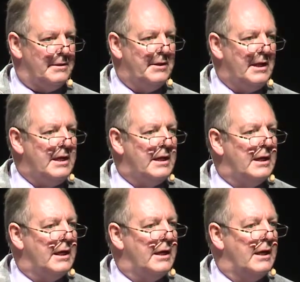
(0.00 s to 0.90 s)
The,
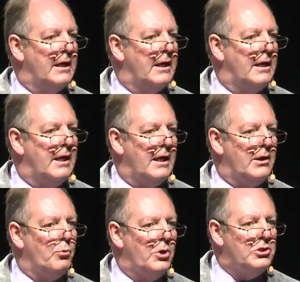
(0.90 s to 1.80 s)

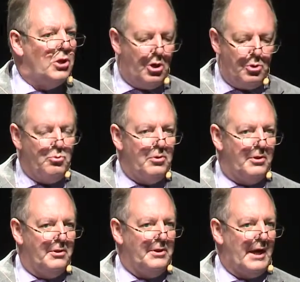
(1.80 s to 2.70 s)
we know
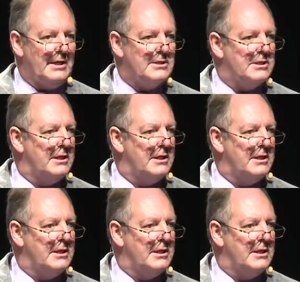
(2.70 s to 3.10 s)
that